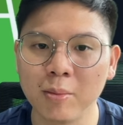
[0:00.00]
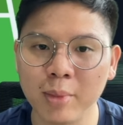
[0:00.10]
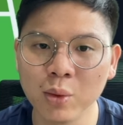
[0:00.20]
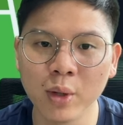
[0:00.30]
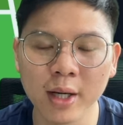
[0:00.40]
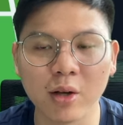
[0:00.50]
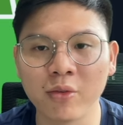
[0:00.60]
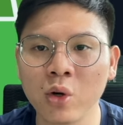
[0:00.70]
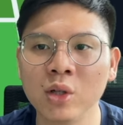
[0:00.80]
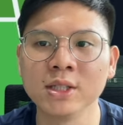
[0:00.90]
Ben White,
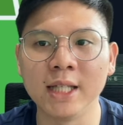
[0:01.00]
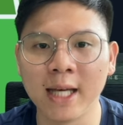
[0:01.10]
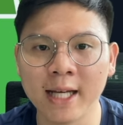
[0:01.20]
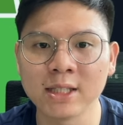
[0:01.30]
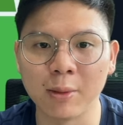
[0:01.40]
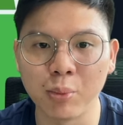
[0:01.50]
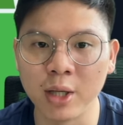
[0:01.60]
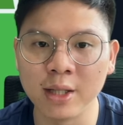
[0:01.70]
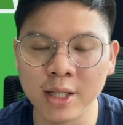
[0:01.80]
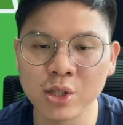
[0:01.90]
of course, he has a
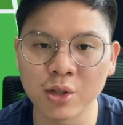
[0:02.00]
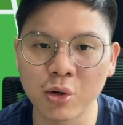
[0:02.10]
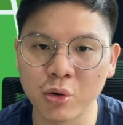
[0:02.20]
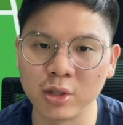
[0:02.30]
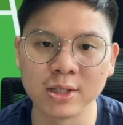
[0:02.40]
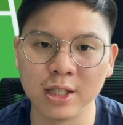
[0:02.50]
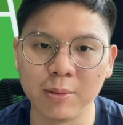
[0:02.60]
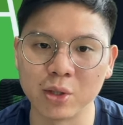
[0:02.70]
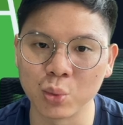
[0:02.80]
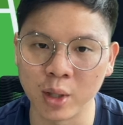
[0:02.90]
pretty decent cross in
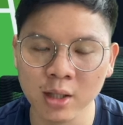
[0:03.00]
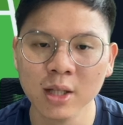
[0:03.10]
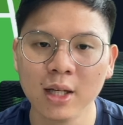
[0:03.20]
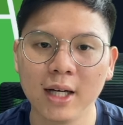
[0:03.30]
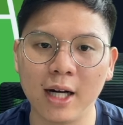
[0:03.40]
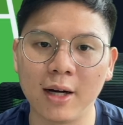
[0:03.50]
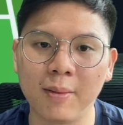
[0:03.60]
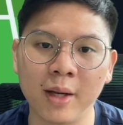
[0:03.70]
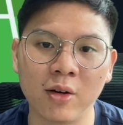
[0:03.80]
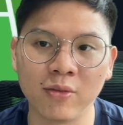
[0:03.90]
him as well. Um,
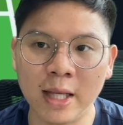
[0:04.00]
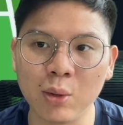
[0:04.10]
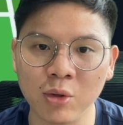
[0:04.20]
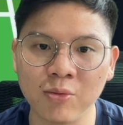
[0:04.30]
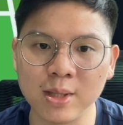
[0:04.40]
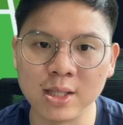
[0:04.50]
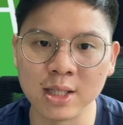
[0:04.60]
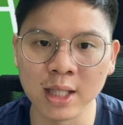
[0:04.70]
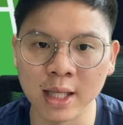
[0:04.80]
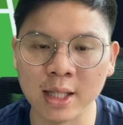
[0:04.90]
and of late, we've been
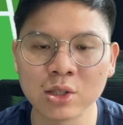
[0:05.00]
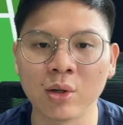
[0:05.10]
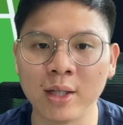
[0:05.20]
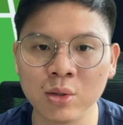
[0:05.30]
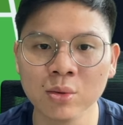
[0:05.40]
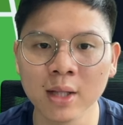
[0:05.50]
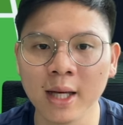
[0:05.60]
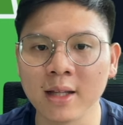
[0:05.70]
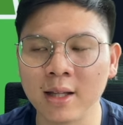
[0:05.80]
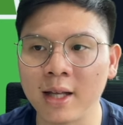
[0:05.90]
seeing it. So, I do
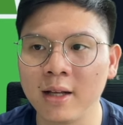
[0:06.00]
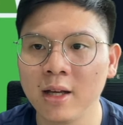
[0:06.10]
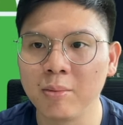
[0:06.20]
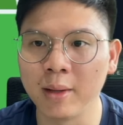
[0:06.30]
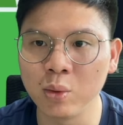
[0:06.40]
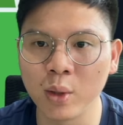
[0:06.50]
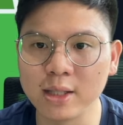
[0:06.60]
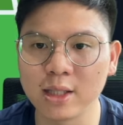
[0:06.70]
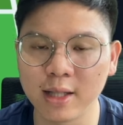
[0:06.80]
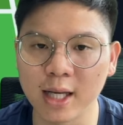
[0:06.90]
like that Ben
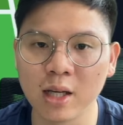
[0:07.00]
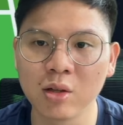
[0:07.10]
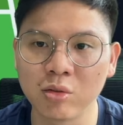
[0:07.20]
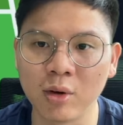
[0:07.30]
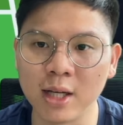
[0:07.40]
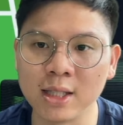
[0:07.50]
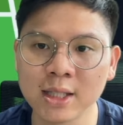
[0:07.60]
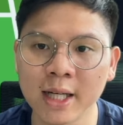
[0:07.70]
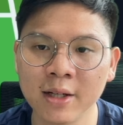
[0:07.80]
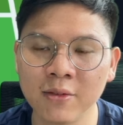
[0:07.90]
White's attacking threat is
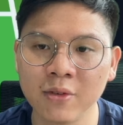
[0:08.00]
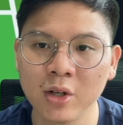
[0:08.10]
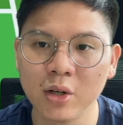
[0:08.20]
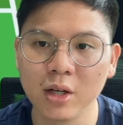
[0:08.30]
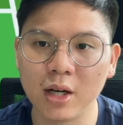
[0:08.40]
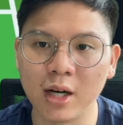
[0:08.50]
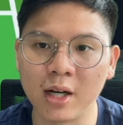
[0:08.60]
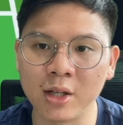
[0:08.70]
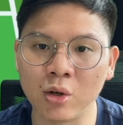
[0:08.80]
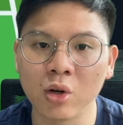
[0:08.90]
kind of,
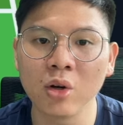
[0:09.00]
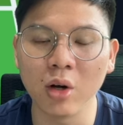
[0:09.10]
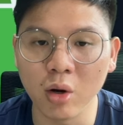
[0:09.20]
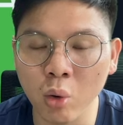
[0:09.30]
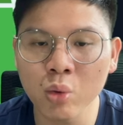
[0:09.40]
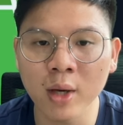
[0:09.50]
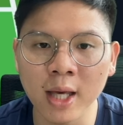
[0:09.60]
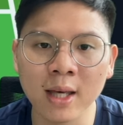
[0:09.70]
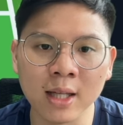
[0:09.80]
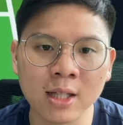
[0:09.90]
uh, you know,
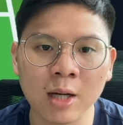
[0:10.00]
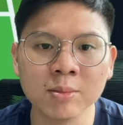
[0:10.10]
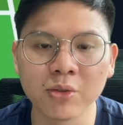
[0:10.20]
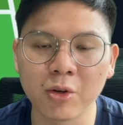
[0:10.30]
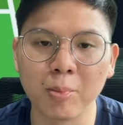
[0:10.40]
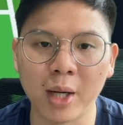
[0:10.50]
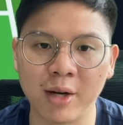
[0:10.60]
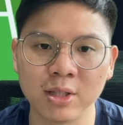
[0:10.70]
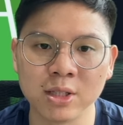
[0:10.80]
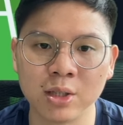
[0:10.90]
okay in terms of
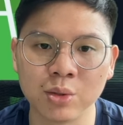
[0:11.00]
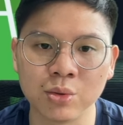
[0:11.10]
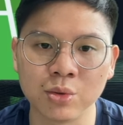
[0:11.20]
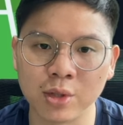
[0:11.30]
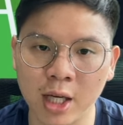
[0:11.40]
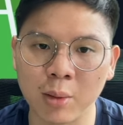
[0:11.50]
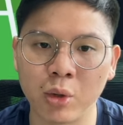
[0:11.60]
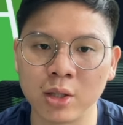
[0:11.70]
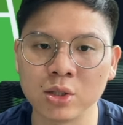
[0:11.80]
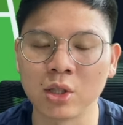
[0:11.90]
comparison to, to
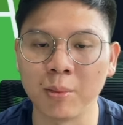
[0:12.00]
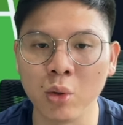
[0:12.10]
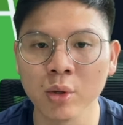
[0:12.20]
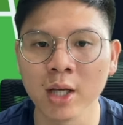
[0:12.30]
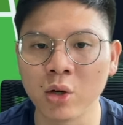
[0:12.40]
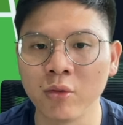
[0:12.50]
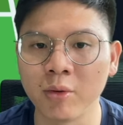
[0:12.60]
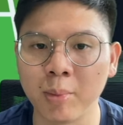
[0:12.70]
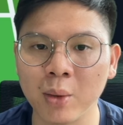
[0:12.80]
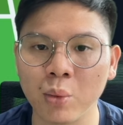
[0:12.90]
Gabriel. So I'm okay to go
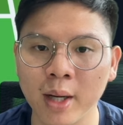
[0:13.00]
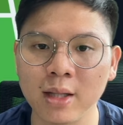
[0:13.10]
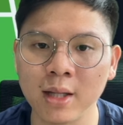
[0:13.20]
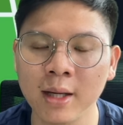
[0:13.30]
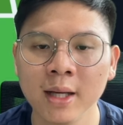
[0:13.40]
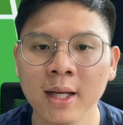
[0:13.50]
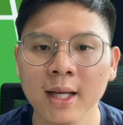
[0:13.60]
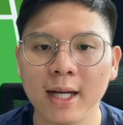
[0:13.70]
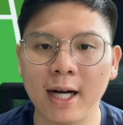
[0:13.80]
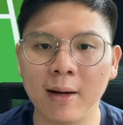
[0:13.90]
for Ben White there.
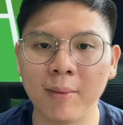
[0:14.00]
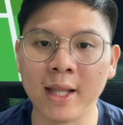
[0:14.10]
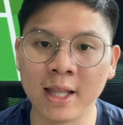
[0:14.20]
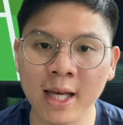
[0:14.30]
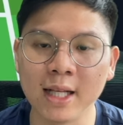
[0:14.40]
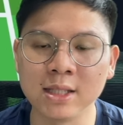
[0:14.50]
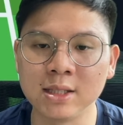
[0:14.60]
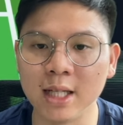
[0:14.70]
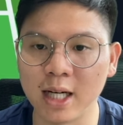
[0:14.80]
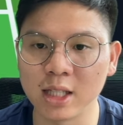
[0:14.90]
Um, and that is
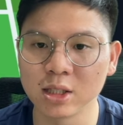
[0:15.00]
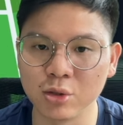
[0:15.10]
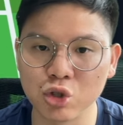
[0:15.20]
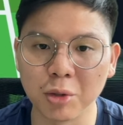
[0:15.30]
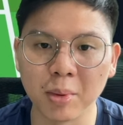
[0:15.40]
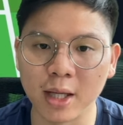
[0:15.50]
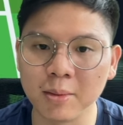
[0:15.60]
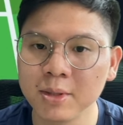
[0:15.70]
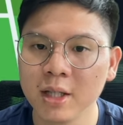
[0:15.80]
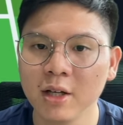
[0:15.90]
the Arsenal triple
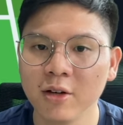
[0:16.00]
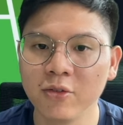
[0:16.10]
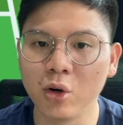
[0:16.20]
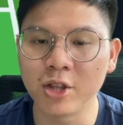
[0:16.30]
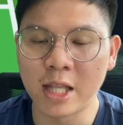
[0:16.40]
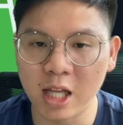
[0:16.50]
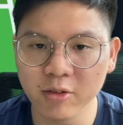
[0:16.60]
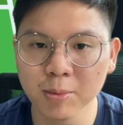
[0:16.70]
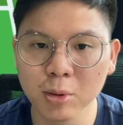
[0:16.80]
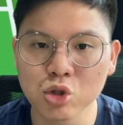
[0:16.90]
up. For the
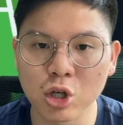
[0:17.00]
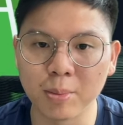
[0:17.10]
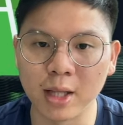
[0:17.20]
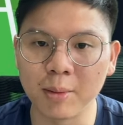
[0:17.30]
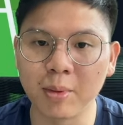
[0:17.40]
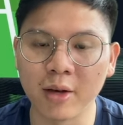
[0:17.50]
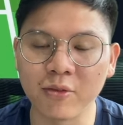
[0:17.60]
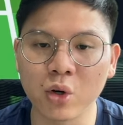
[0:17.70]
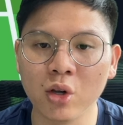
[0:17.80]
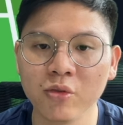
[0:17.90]
Liverpool triple up,
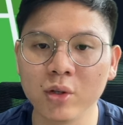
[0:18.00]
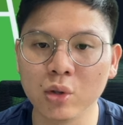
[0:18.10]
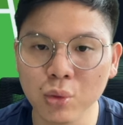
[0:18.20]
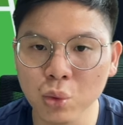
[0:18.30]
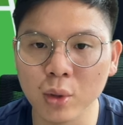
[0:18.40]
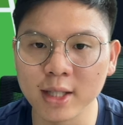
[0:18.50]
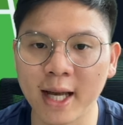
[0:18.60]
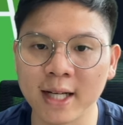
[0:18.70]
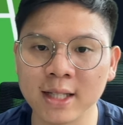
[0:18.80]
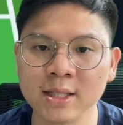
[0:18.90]
I've gone for two
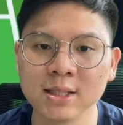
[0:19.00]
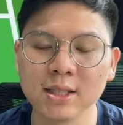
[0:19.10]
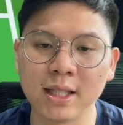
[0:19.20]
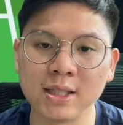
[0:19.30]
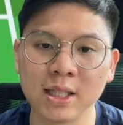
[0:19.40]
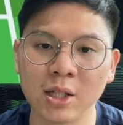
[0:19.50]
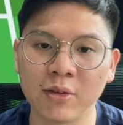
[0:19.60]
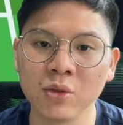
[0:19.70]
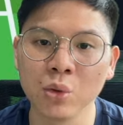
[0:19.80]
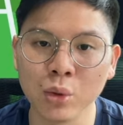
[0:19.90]
attackers instead
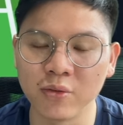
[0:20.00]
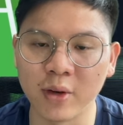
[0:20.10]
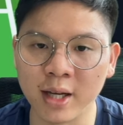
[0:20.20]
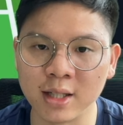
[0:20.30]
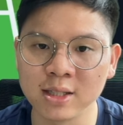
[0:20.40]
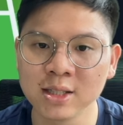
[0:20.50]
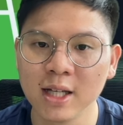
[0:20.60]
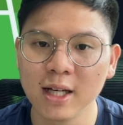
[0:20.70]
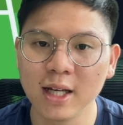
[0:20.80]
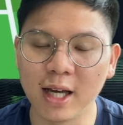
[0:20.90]
of two defenders.
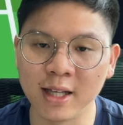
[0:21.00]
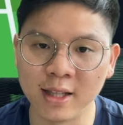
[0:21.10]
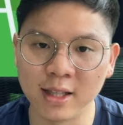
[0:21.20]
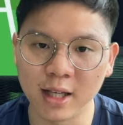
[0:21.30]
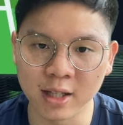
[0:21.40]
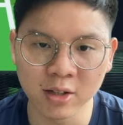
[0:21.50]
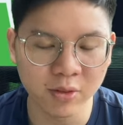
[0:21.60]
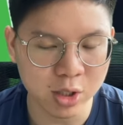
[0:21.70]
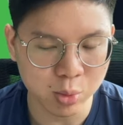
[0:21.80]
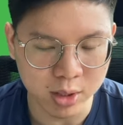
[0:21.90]
And I think
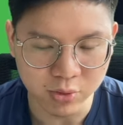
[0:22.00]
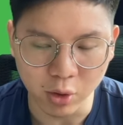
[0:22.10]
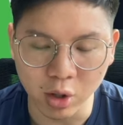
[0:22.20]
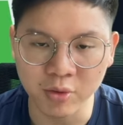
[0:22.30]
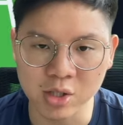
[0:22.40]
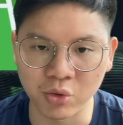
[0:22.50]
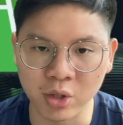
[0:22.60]
that this one is for obvious